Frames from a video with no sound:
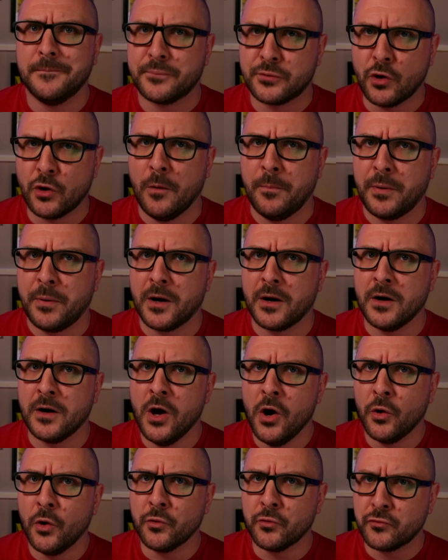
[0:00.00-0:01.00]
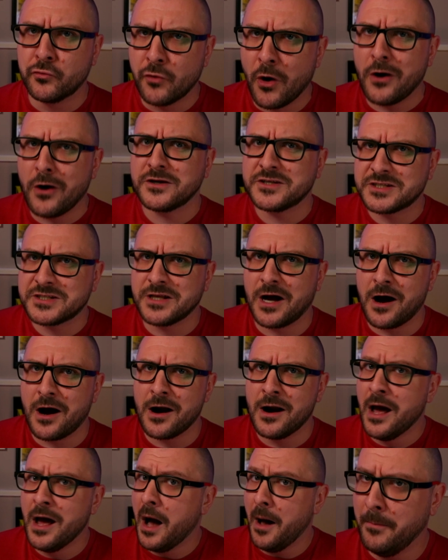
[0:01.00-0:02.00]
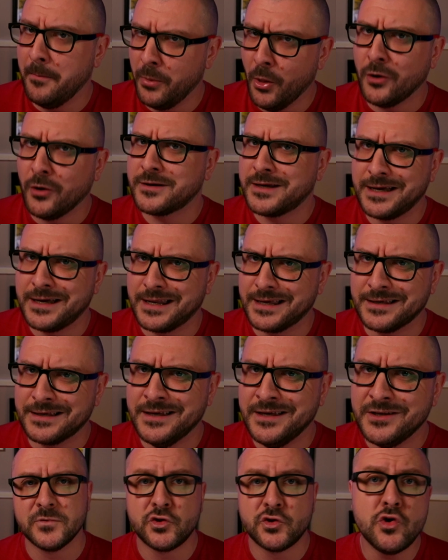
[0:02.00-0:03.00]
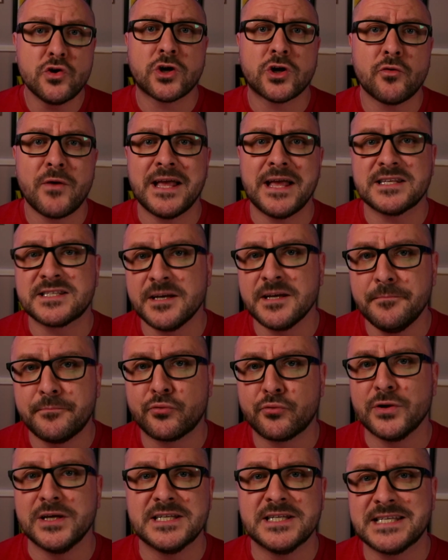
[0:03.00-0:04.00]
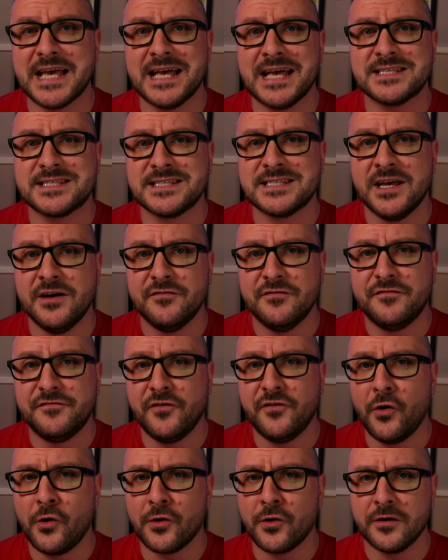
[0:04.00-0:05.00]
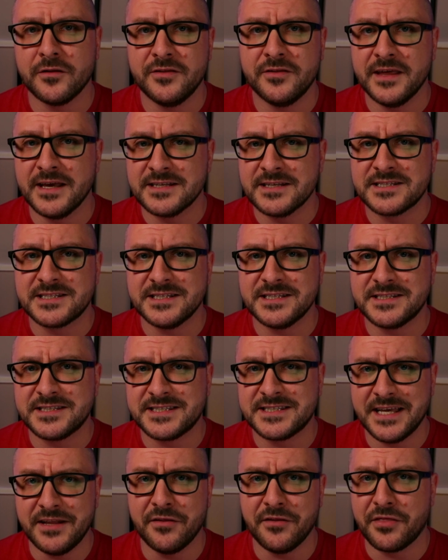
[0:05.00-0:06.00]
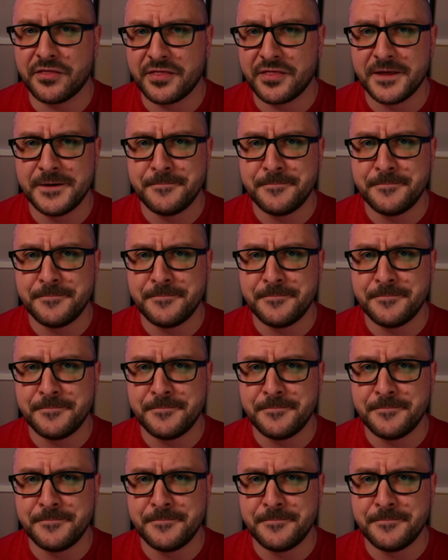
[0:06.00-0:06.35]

proper rock star, I'm not kidding, to create some presets for this synth.